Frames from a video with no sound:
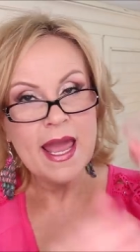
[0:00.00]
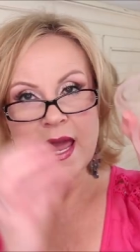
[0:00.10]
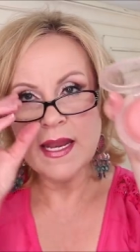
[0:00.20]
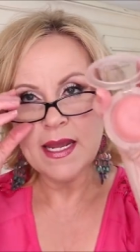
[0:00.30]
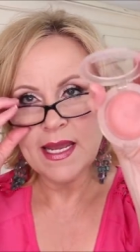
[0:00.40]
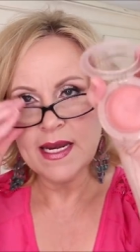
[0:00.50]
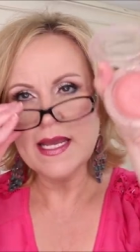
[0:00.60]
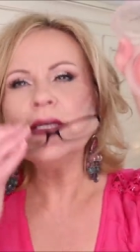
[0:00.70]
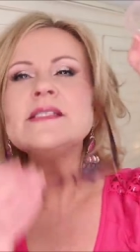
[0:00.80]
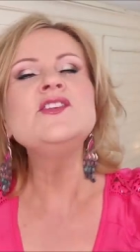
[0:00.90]
and it
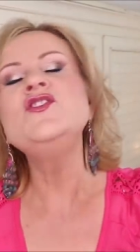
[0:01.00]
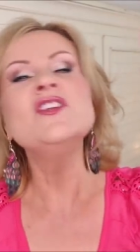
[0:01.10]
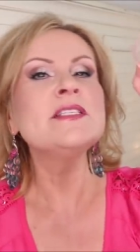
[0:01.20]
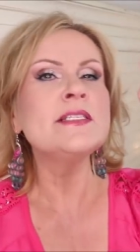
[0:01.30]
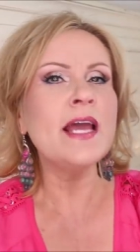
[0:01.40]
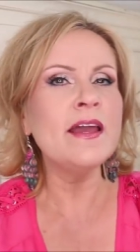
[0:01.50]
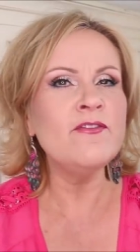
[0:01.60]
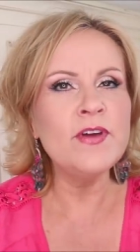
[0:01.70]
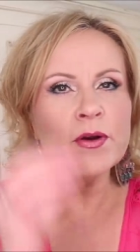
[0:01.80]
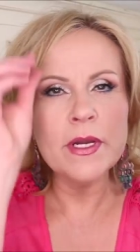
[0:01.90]
is just a
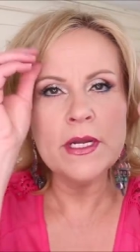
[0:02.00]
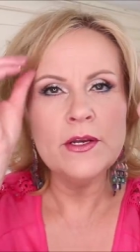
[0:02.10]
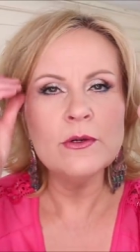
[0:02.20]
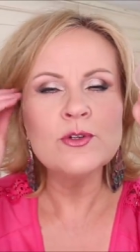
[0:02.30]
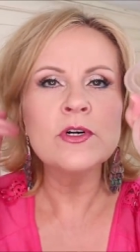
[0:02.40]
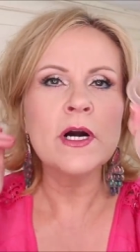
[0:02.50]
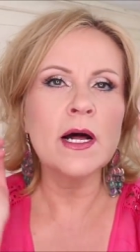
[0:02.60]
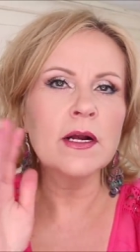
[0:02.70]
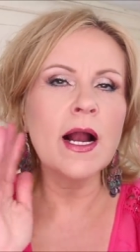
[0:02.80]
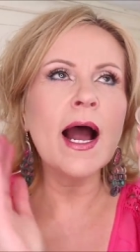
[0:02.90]
very neutral
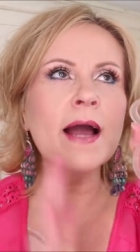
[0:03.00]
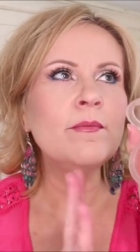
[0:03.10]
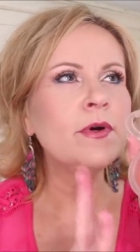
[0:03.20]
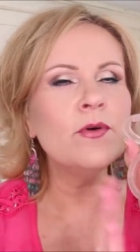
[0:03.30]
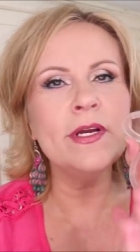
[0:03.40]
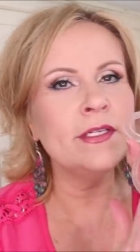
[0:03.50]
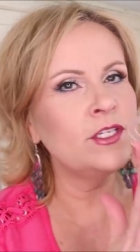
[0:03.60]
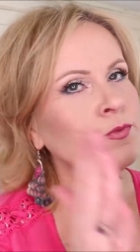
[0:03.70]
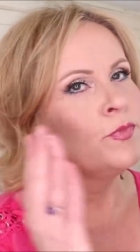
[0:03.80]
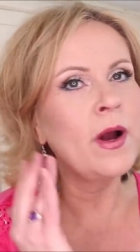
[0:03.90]
color. I'm going
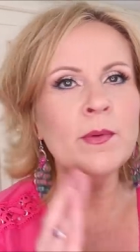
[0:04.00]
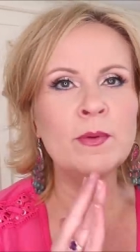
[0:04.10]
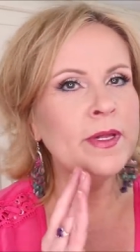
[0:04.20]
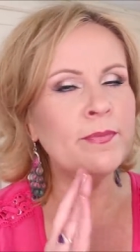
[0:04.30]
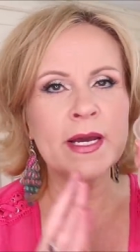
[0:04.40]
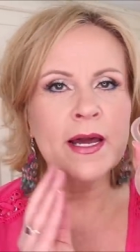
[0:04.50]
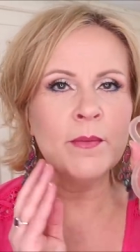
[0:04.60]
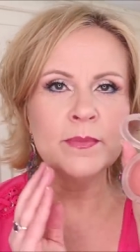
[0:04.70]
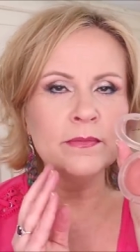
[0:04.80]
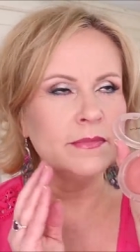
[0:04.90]
to probably pick
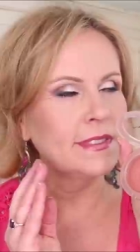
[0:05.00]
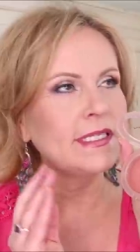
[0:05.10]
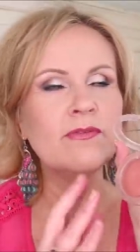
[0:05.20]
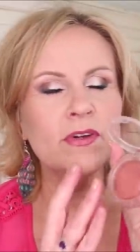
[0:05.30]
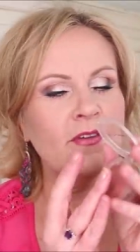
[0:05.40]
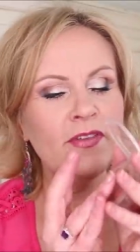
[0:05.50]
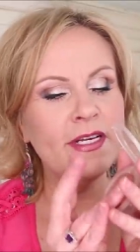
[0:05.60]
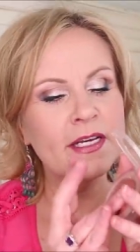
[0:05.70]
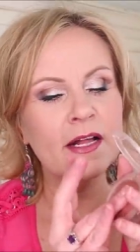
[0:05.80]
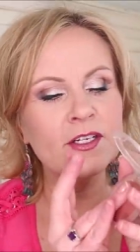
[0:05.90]
up several of
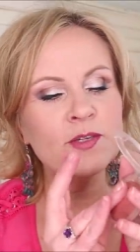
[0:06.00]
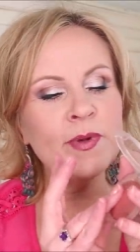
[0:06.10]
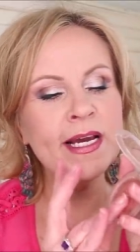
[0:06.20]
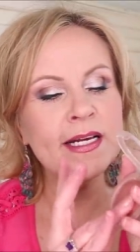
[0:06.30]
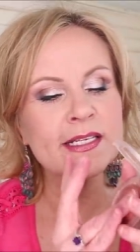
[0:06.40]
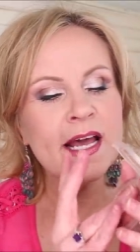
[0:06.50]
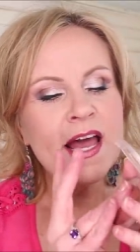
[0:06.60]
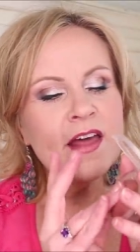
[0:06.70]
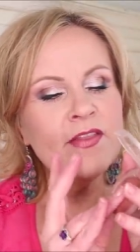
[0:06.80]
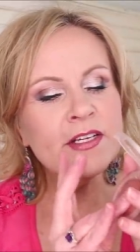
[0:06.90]
these colors because
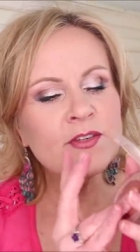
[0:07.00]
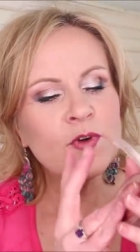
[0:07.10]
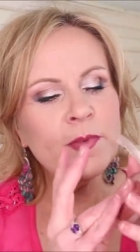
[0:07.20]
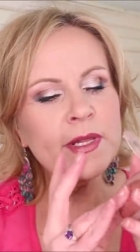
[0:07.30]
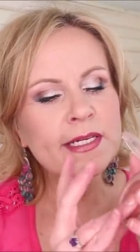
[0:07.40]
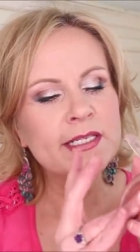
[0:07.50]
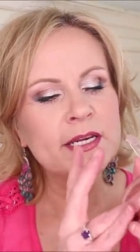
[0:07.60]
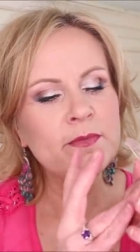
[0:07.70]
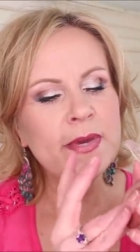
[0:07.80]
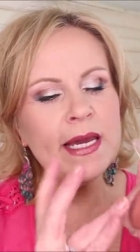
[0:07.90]
this formula
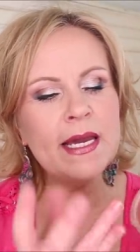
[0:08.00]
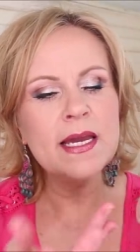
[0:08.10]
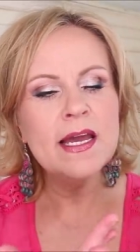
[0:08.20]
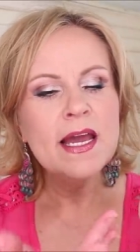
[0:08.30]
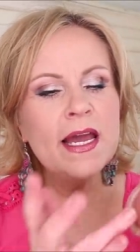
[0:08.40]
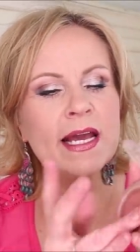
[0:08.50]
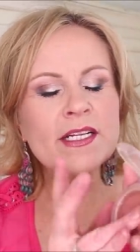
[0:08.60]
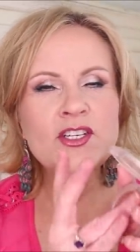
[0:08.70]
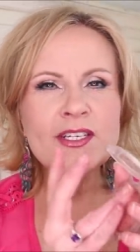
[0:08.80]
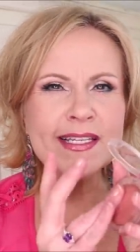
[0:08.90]
to me,
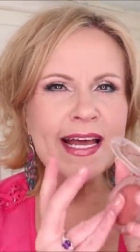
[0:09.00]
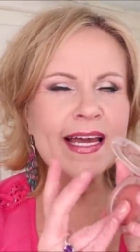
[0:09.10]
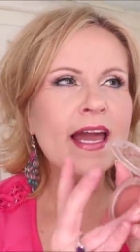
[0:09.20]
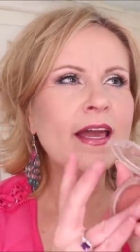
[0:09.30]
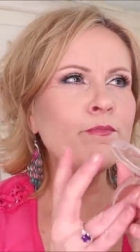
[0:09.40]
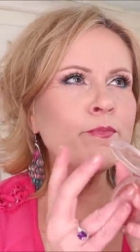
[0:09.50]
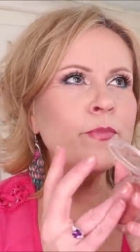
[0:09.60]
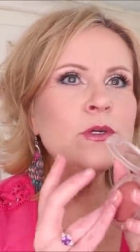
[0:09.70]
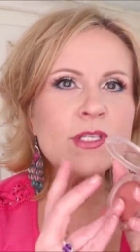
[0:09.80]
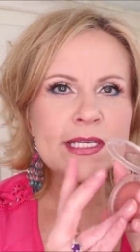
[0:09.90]
it's just like a
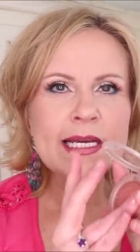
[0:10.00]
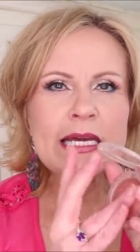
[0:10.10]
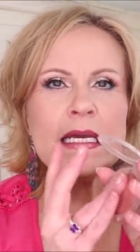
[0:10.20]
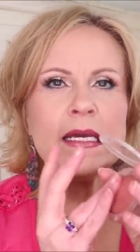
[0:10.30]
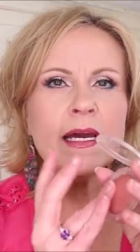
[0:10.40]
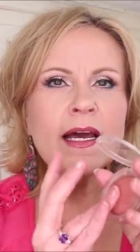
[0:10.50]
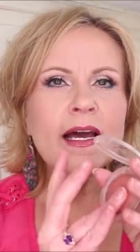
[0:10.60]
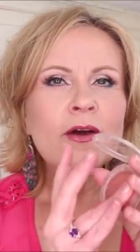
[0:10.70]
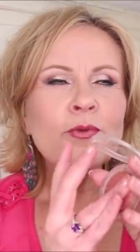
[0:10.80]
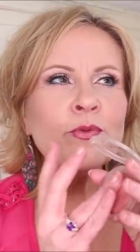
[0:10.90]
moussey,
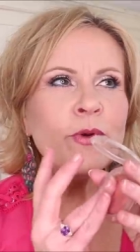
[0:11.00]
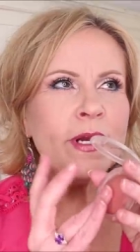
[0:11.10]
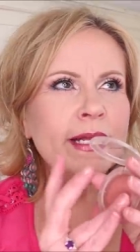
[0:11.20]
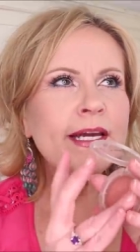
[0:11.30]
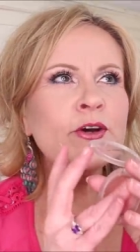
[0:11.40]
really